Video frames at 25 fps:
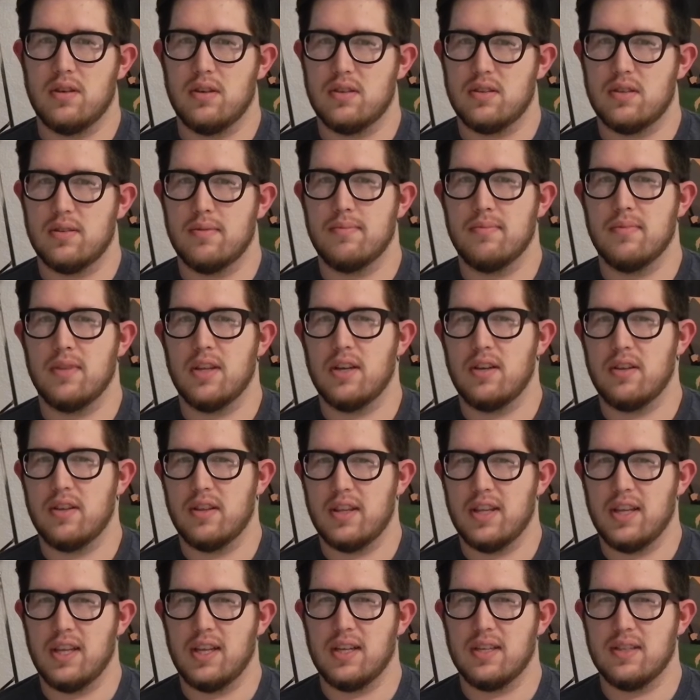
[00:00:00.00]
There are some little
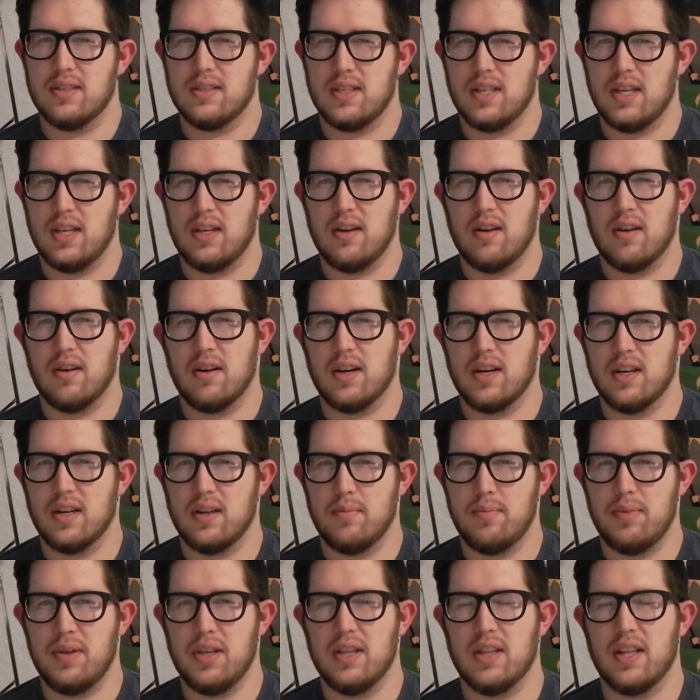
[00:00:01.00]
things that aren't
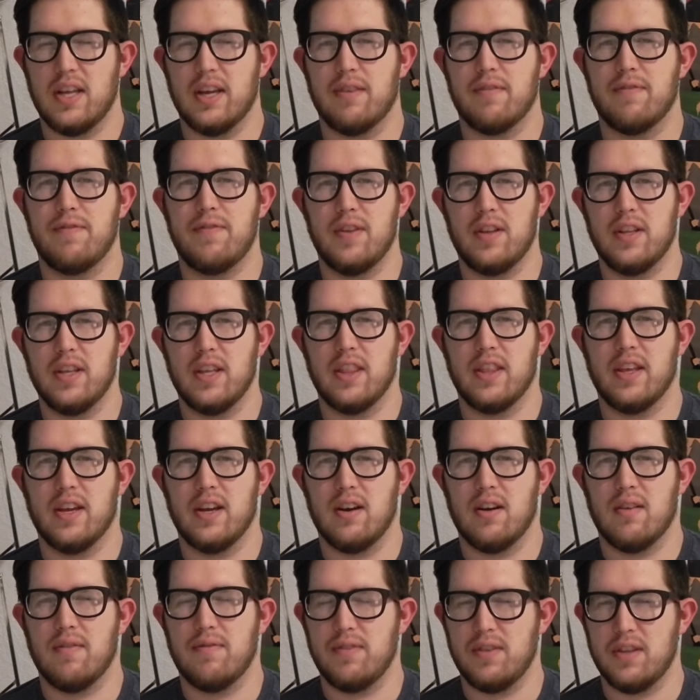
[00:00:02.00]
going to be like fully
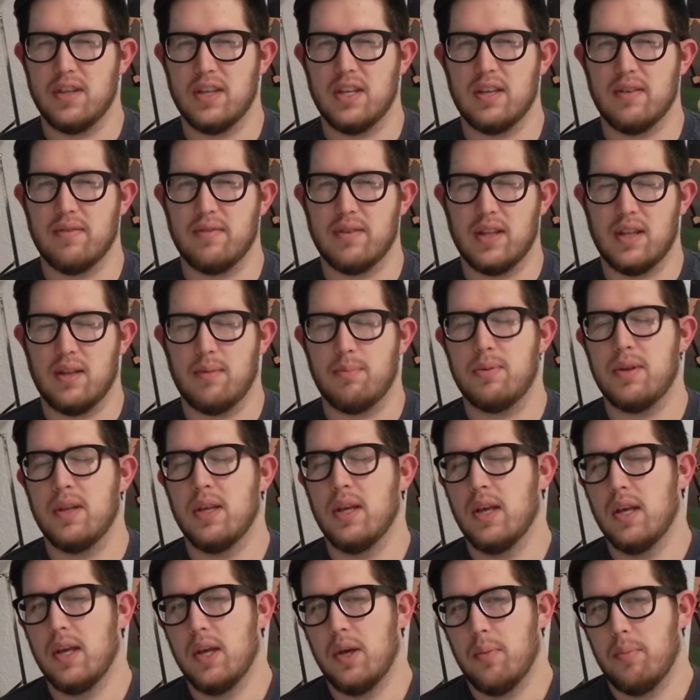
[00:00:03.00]
there, fully developed.
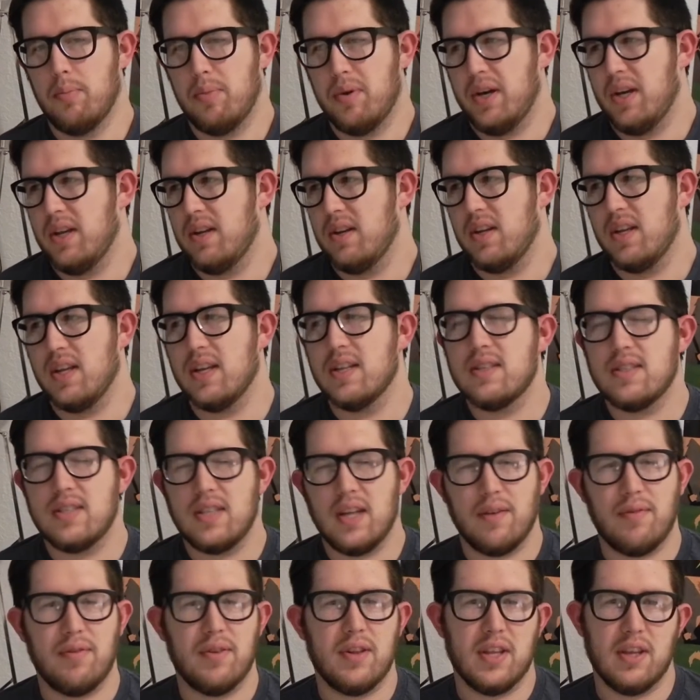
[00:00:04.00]
But it's
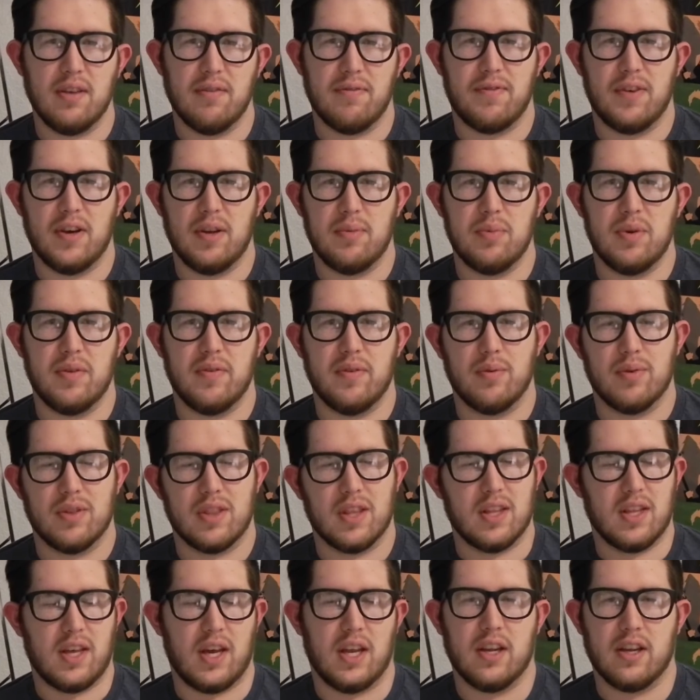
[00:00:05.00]
definitely a fun movie
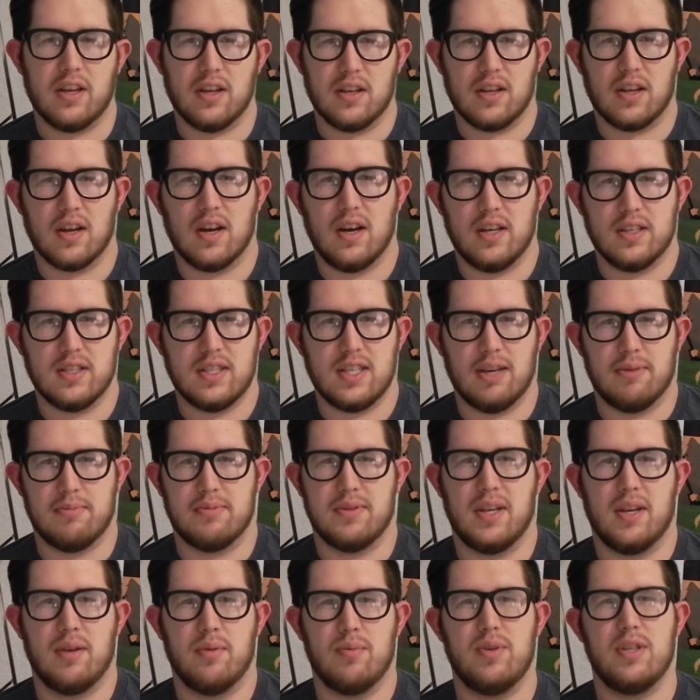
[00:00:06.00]
with a lot of good
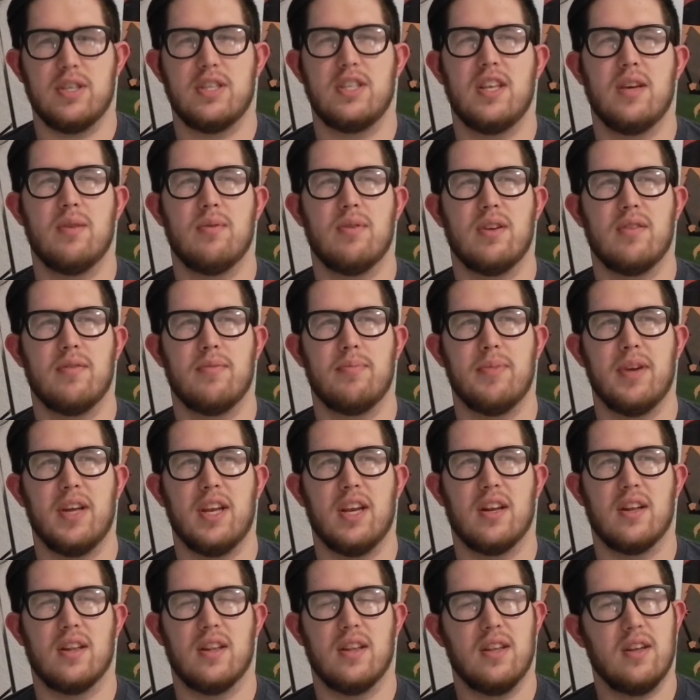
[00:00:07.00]
concepts. And I wish they would have
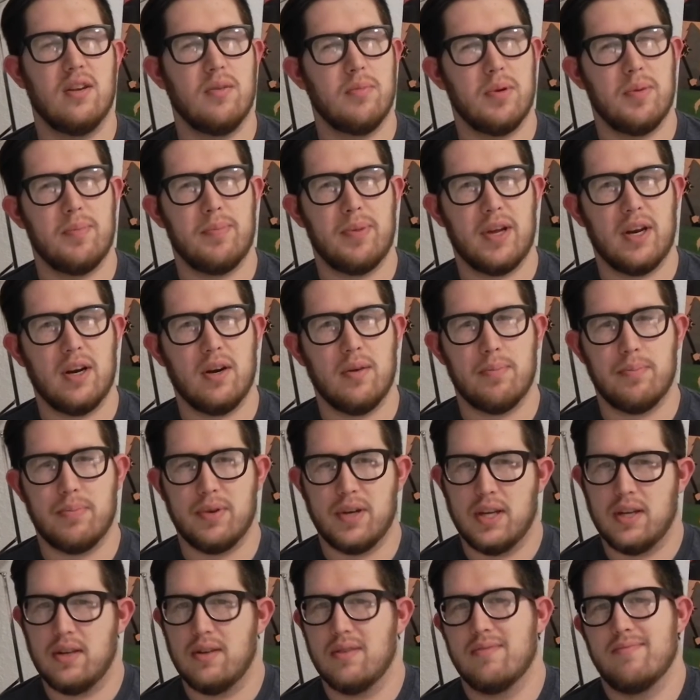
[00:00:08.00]
made it a little bit better,
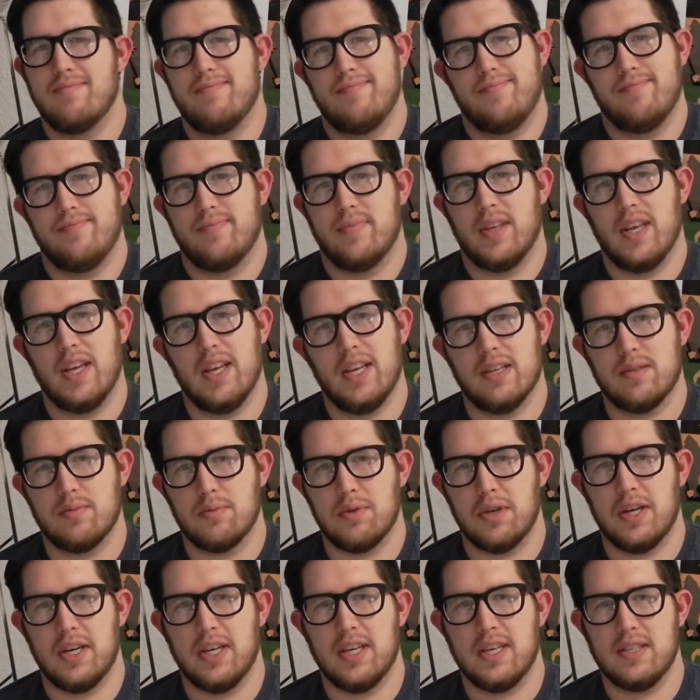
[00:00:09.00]
but it is
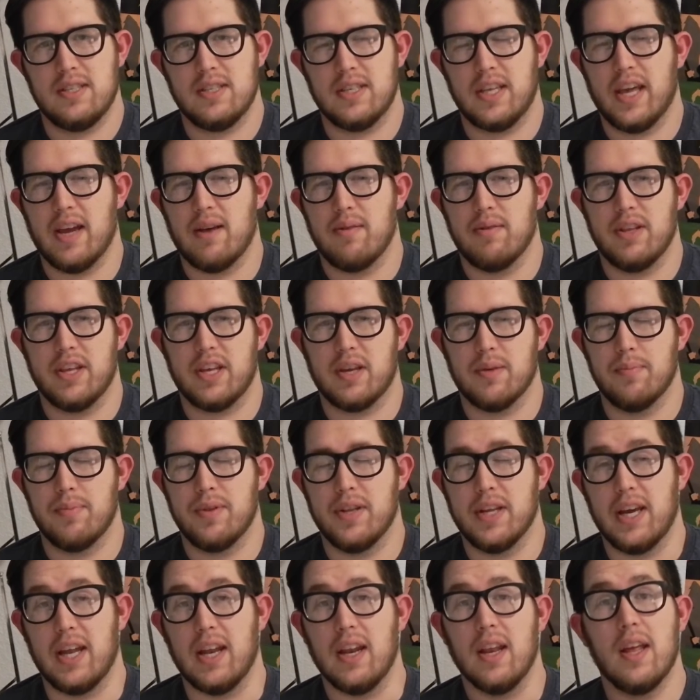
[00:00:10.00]
what it is. You can't really
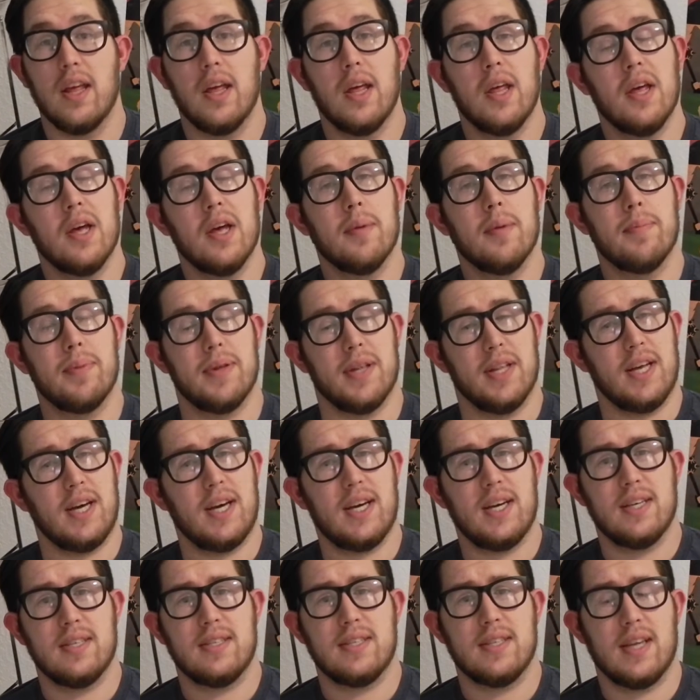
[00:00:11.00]
complain.
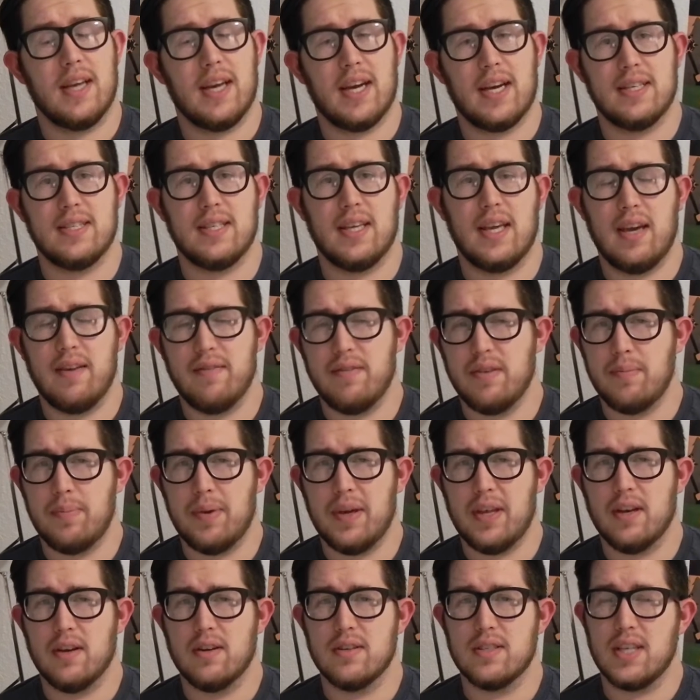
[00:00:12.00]
Plus, it has Evan
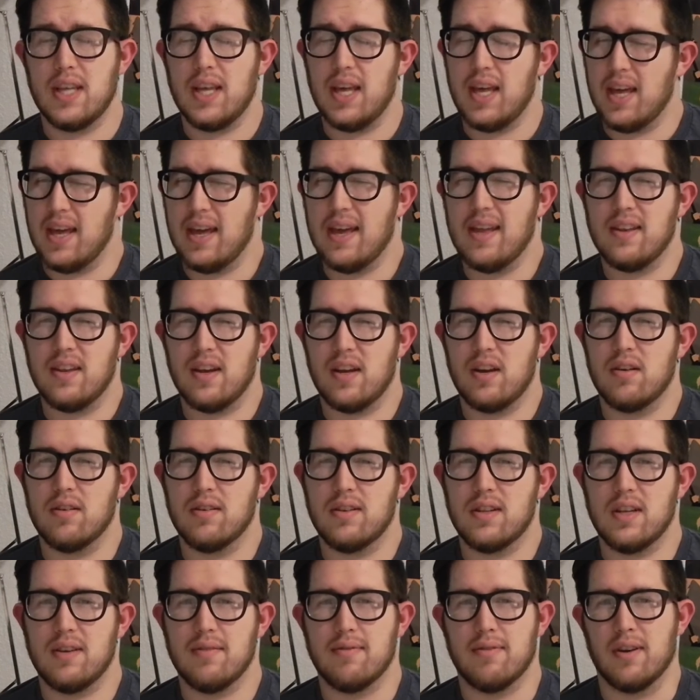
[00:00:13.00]
Peters and
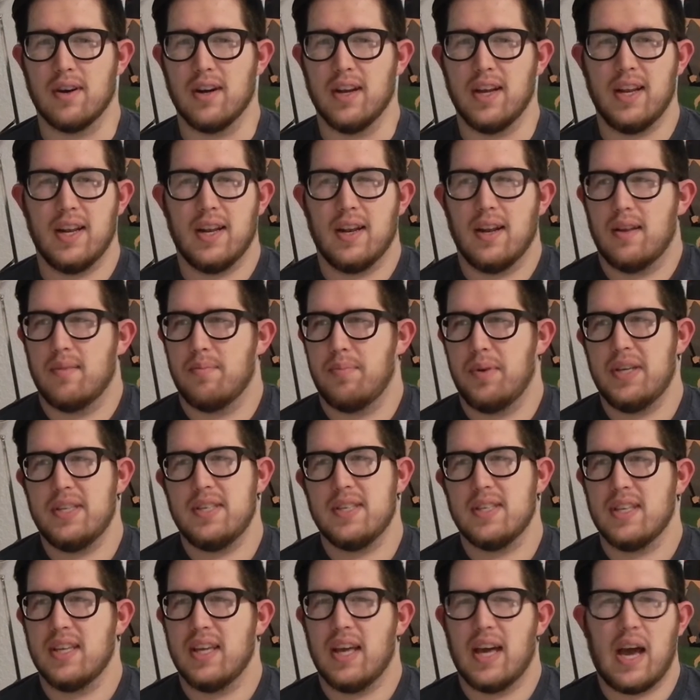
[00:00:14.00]
Donald Glover. And
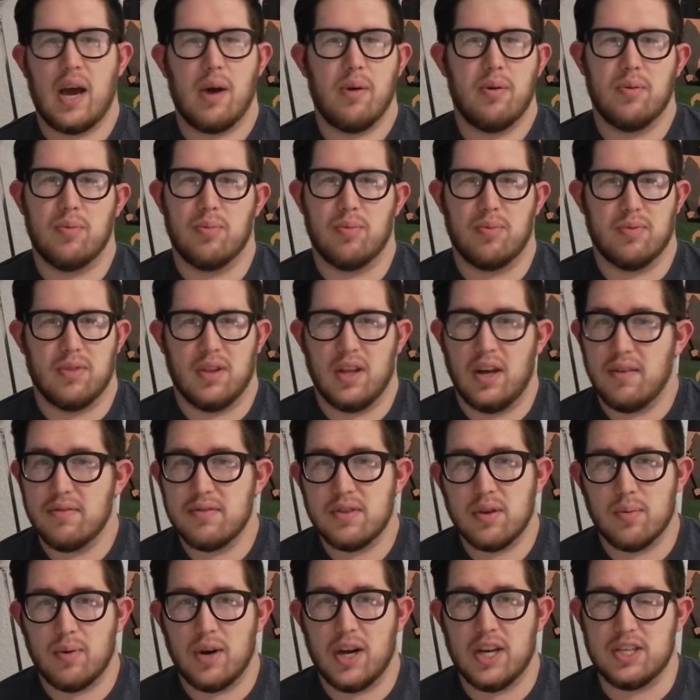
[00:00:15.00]
basically, I would
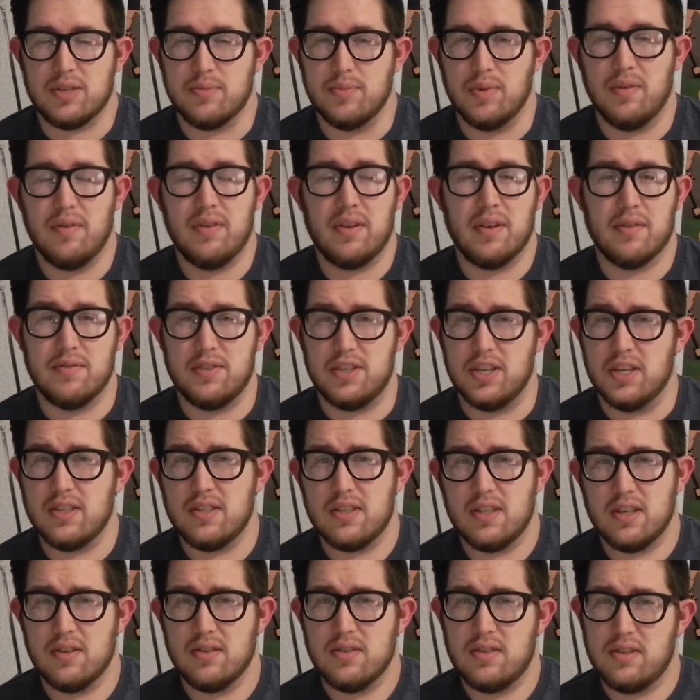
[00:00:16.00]
love to watch a movie of
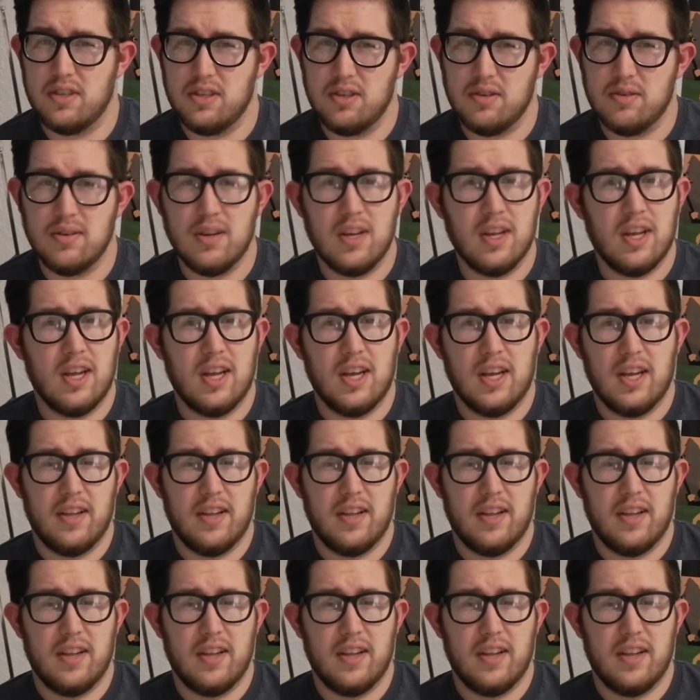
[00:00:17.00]
just those two.